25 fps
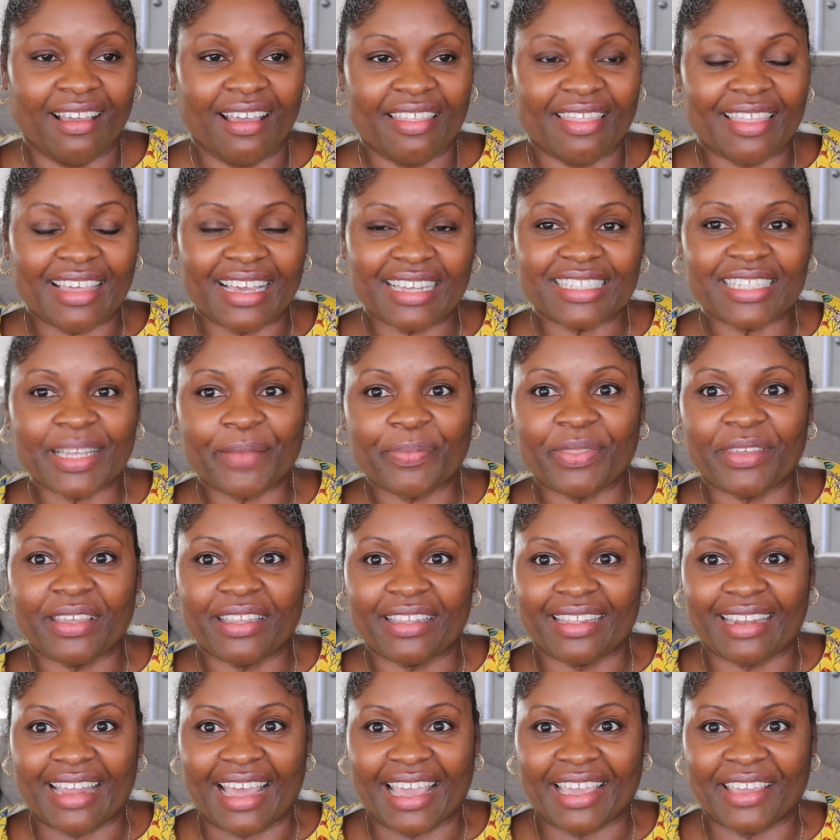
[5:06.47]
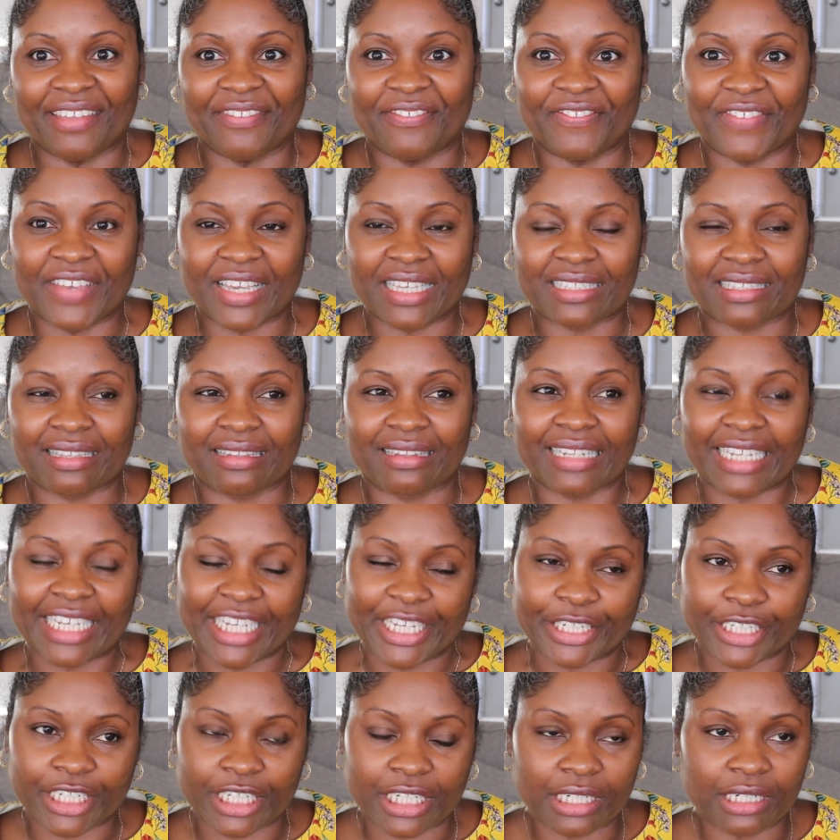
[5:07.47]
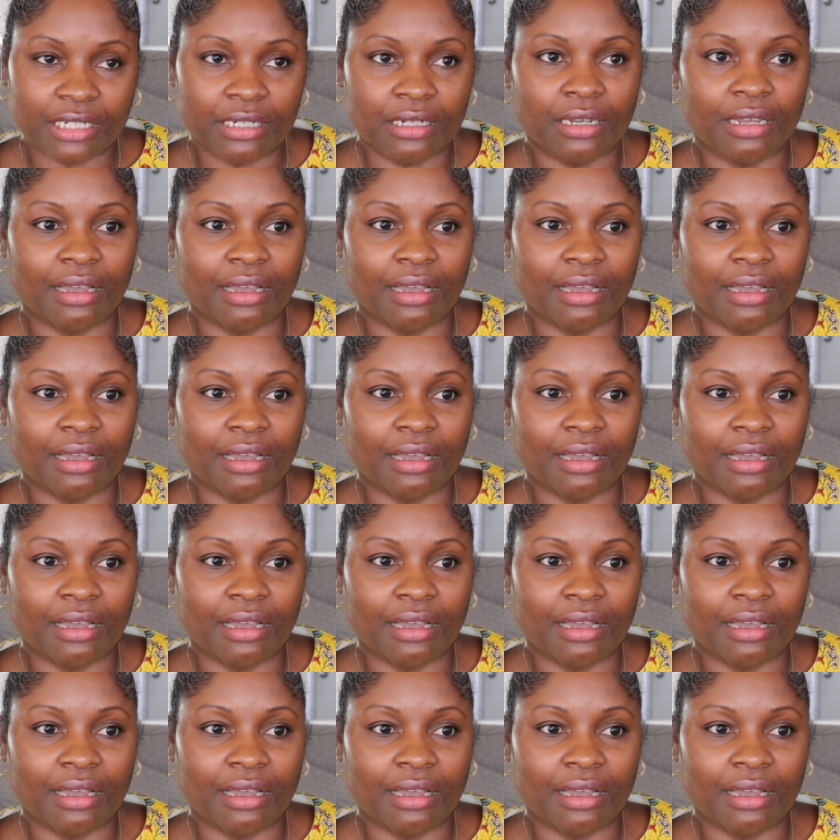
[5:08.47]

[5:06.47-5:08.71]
that's something that I can fix later.